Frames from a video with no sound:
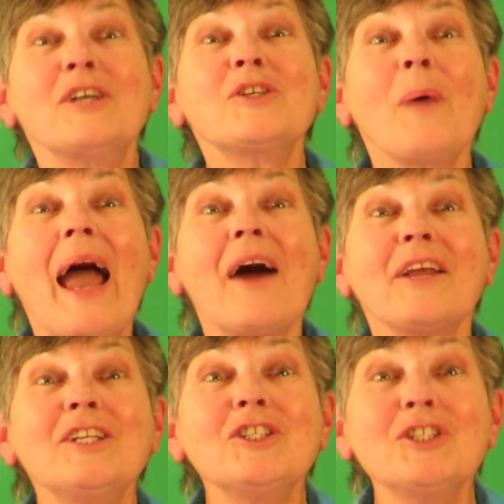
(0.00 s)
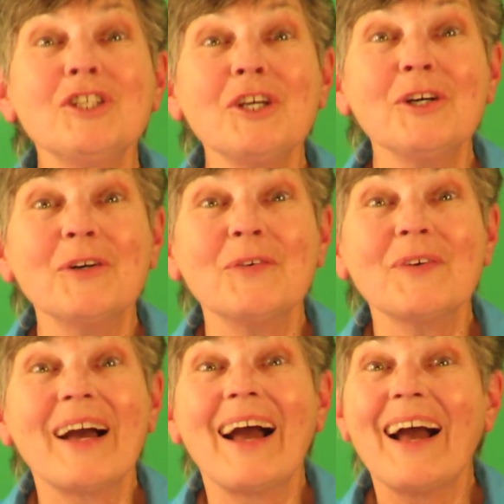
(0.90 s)
So how did you do?
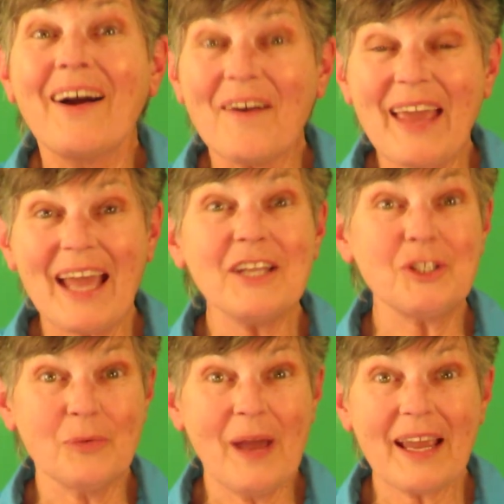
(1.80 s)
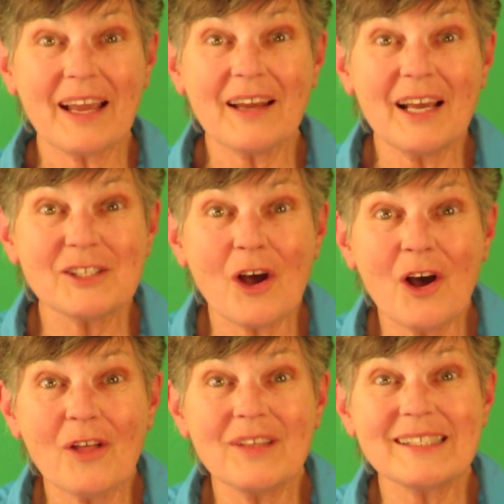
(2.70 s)
Okay, did you recognize
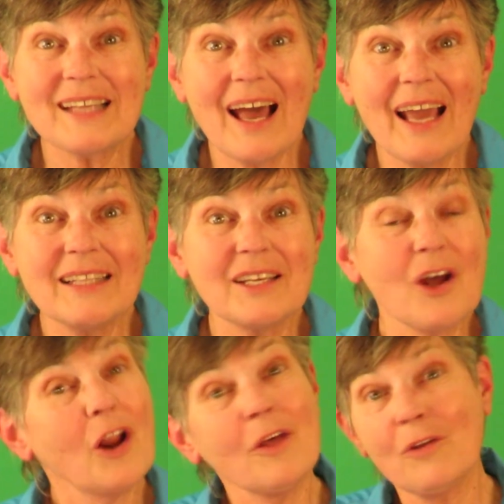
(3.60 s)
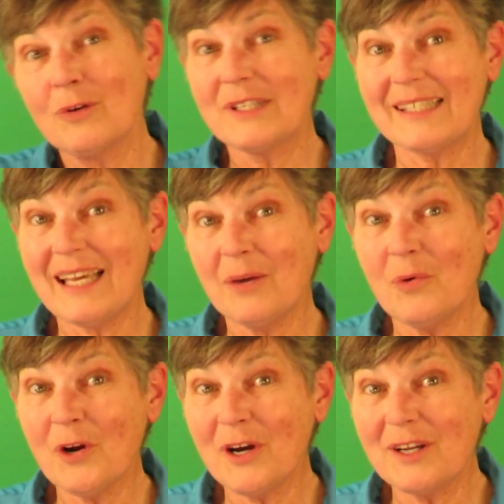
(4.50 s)
all the signs and all of those C
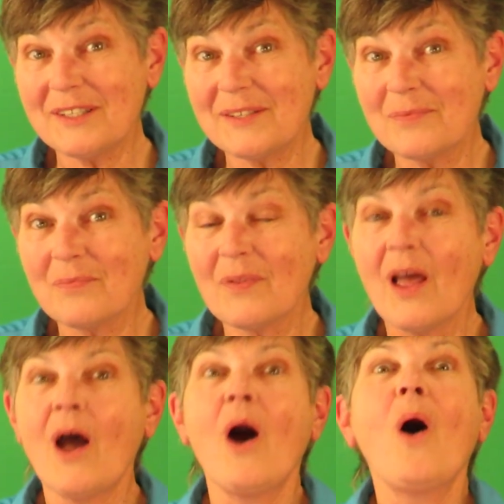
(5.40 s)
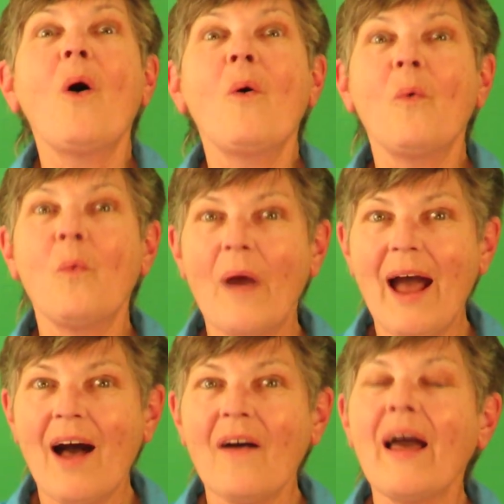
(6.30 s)
words?
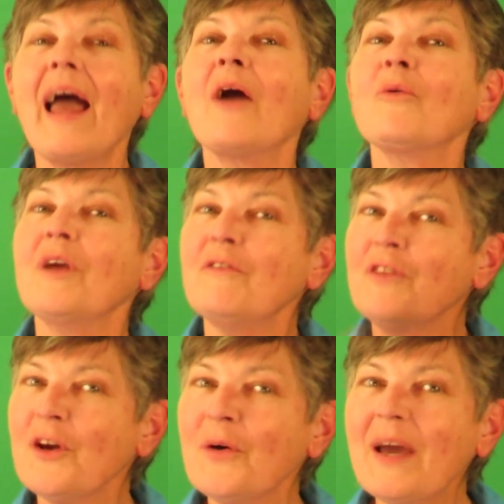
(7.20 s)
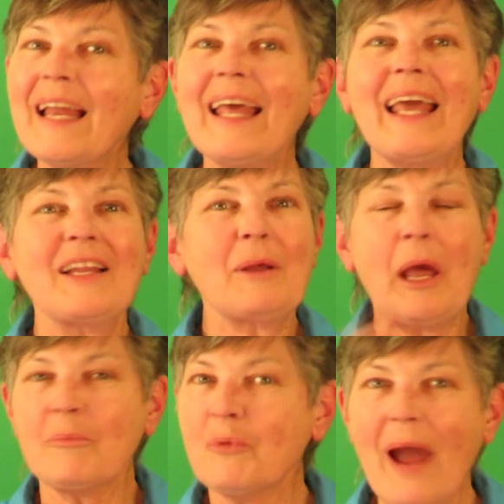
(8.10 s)
Well, review it
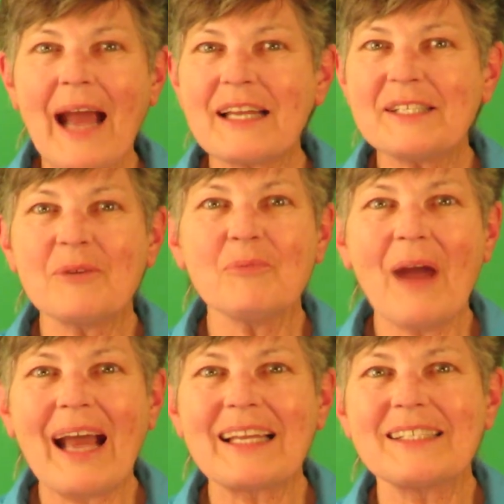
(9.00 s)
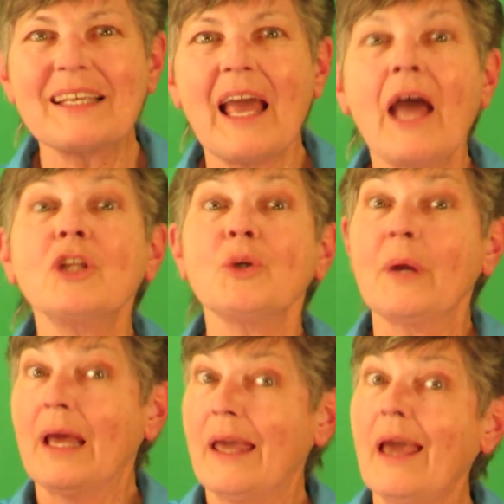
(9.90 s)
and practice and practice it. Do
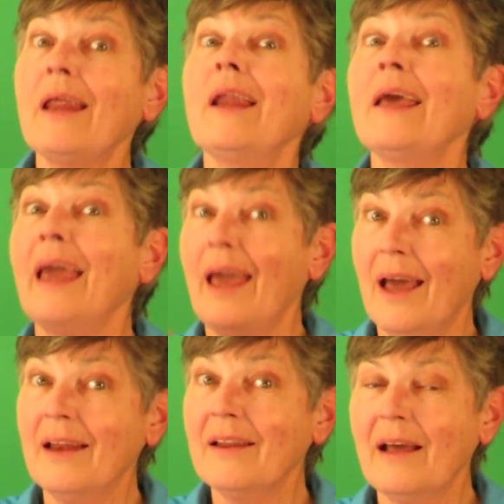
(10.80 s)
it again and again.